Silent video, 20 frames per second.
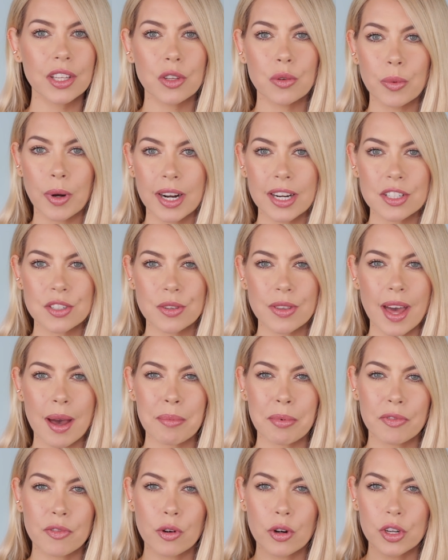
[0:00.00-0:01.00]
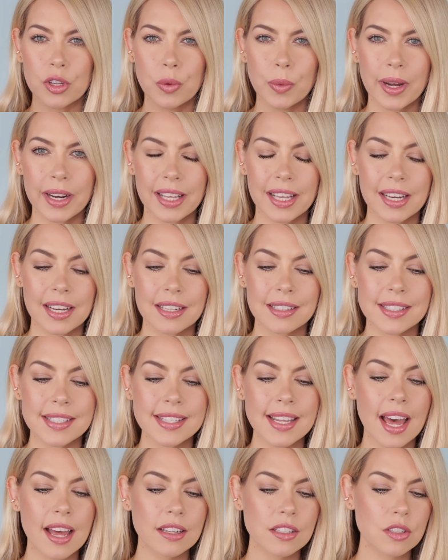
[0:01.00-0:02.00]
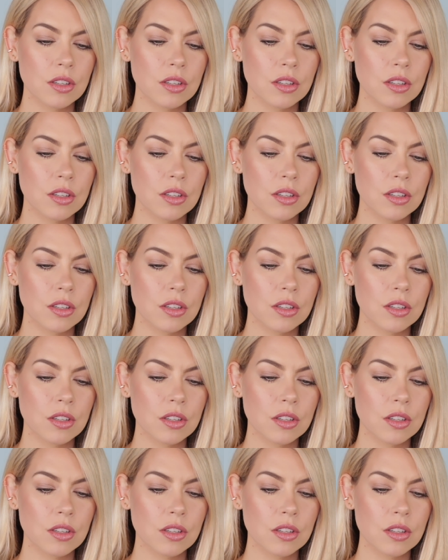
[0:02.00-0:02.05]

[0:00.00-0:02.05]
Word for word: you'd wanna do that before you went in and set.